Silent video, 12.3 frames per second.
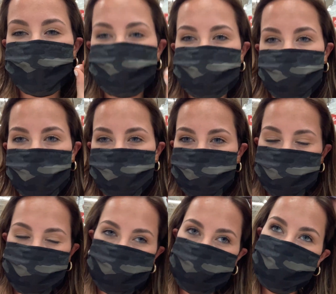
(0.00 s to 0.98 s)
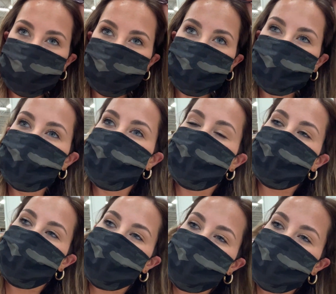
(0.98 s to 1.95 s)
tape
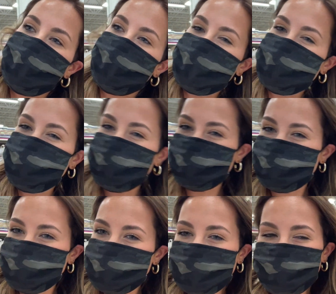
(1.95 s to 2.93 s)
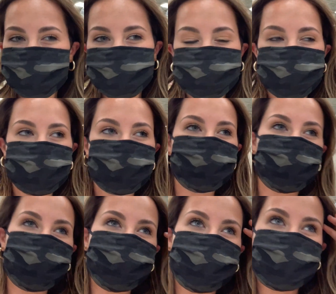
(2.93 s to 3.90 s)
like circle tape things that I can
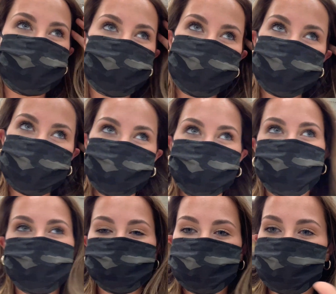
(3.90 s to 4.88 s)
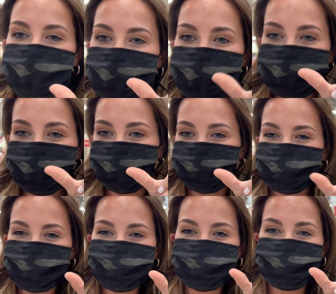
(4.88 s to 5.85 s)
put just in the center of the bat and then
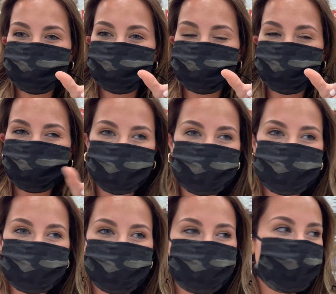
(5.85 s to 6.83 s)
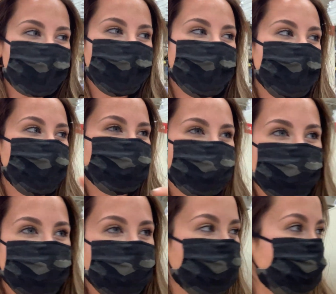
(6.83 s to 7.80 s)
squeeze them so they
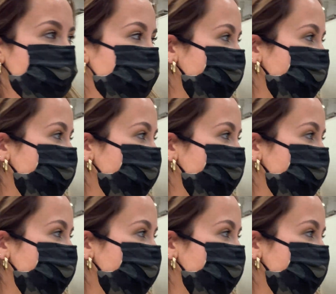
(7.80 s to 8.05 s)
kind of stick